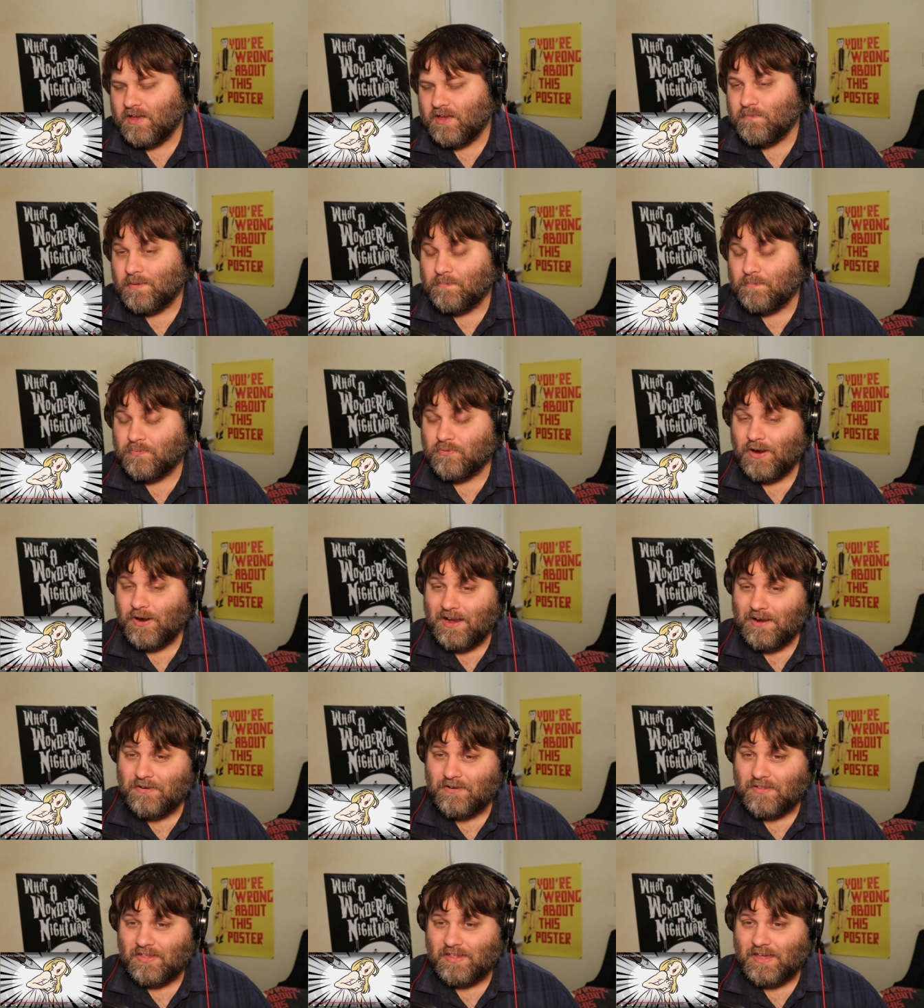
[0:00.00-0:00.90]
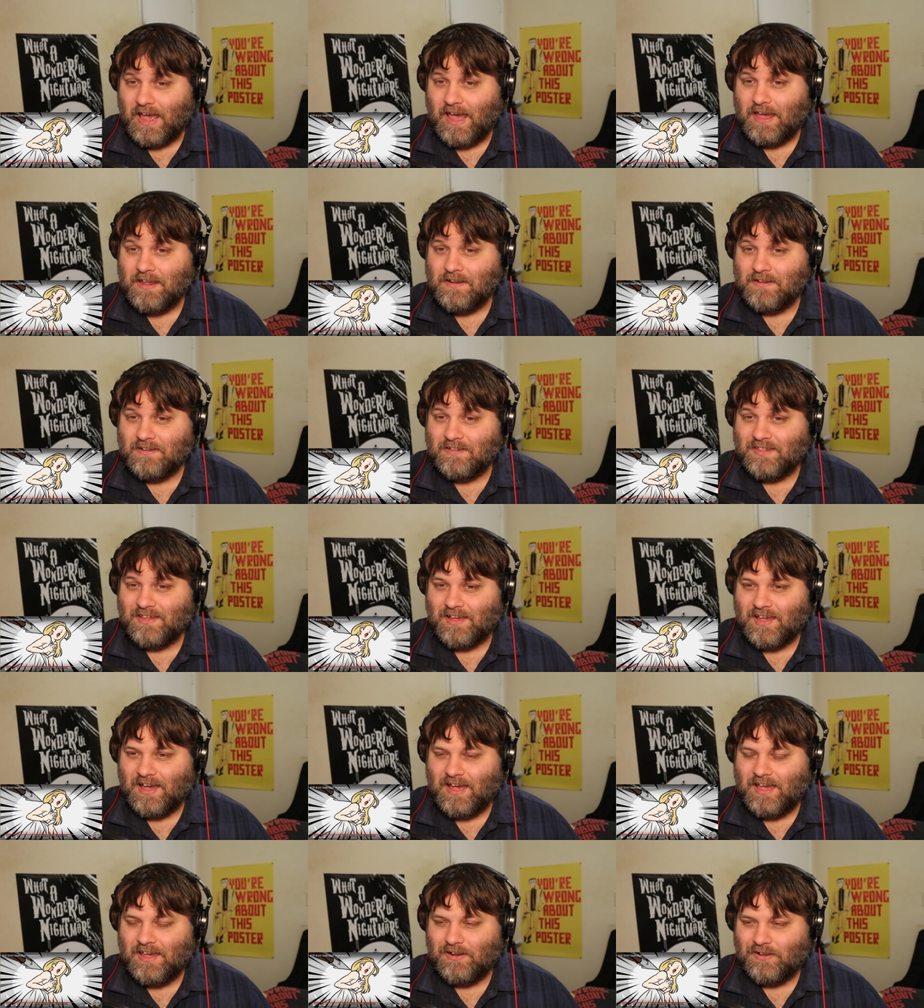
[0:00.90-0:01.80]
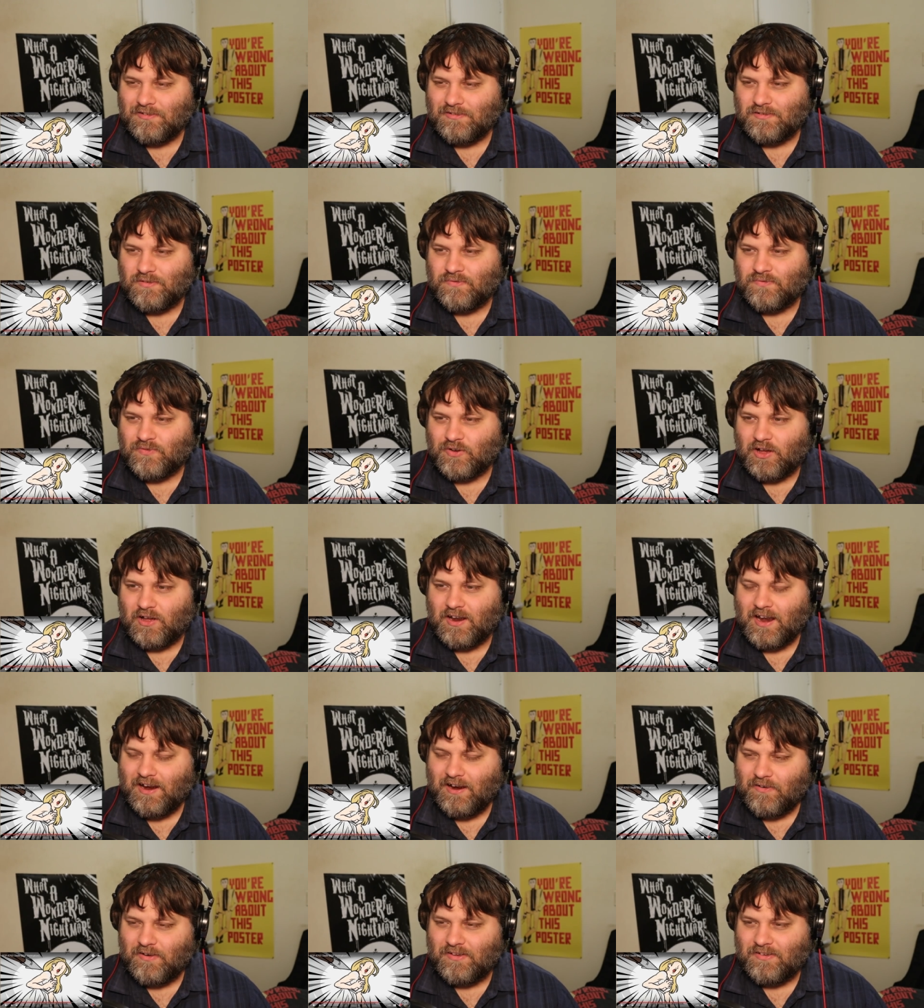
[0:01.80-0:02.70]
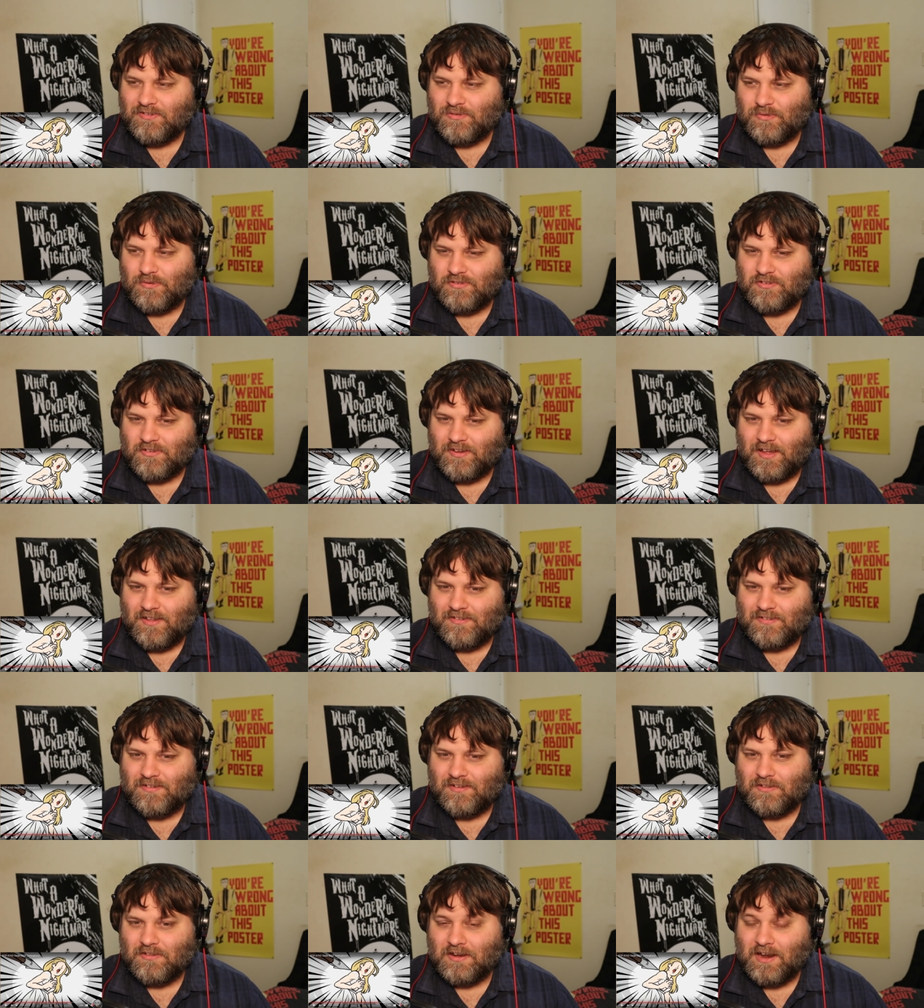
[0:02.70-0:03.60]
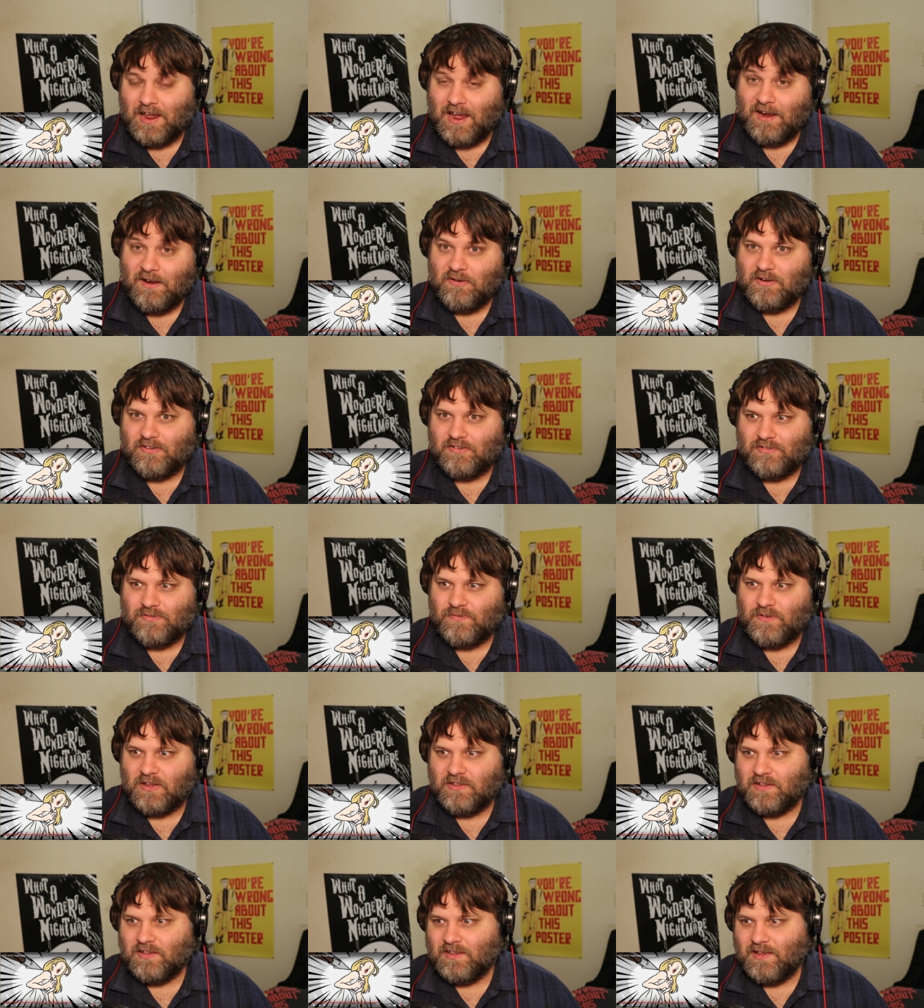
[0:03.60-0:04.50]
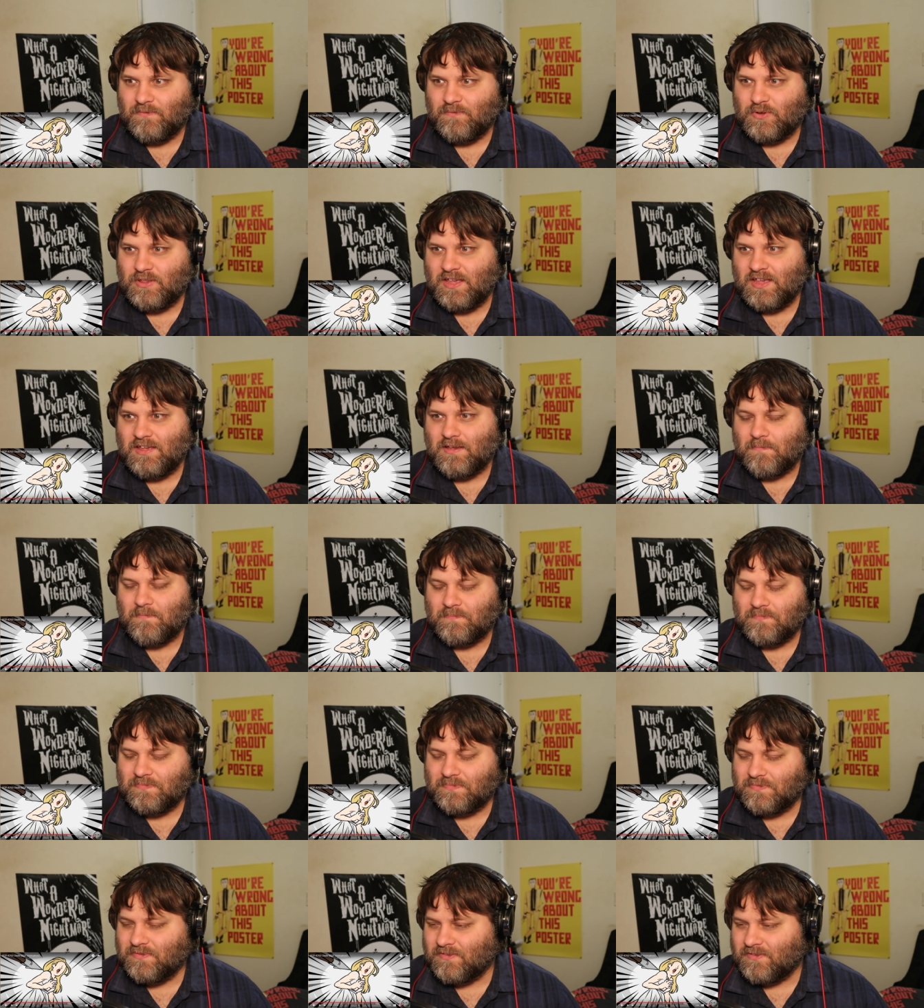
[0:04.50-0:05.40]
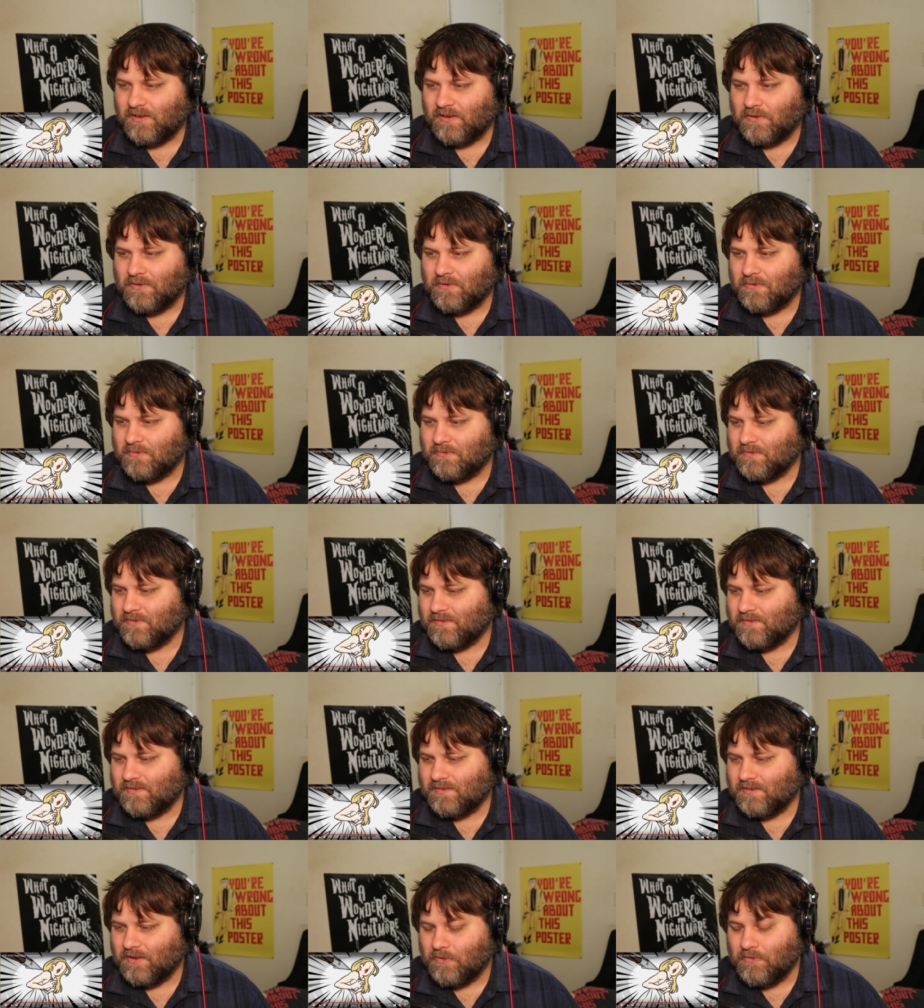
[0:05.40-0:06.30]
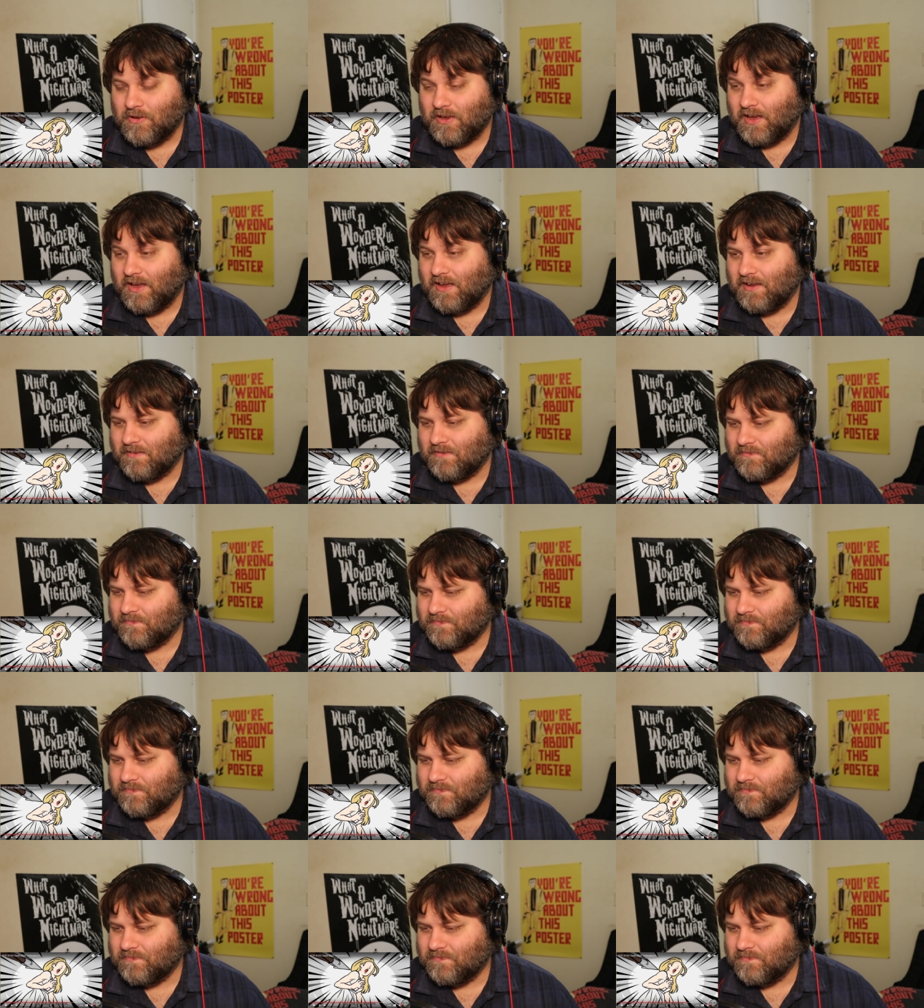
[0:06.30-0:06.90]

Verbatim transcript: But prior to that, the guy had also fought Ares to a standstill, and Ares fell in love with him. So, okay.